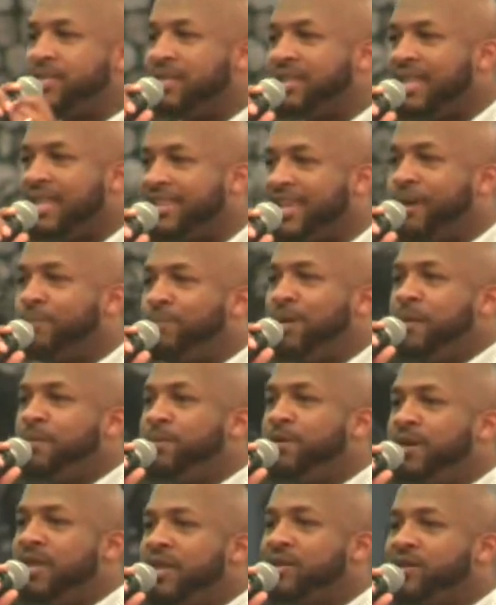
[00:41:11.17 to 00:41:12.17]
in, there are
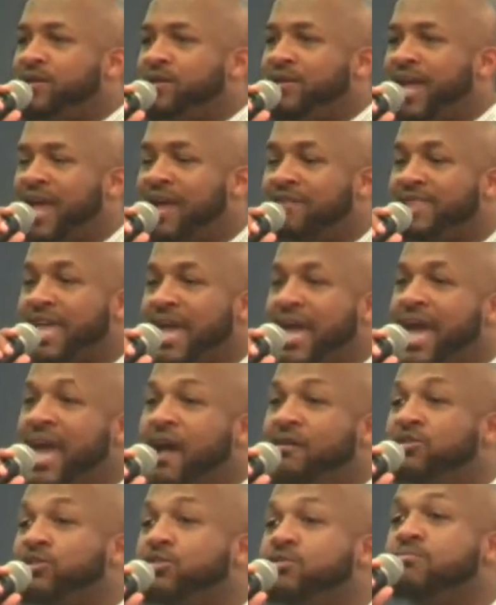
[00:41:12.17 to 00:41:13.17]
people in your life that
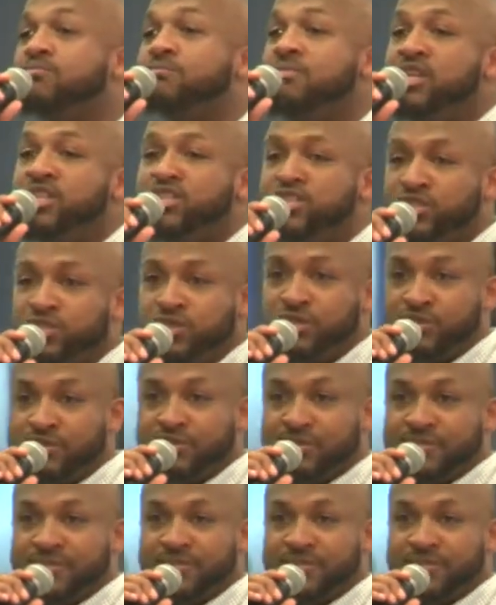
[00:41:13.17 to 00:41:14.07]
have to miss you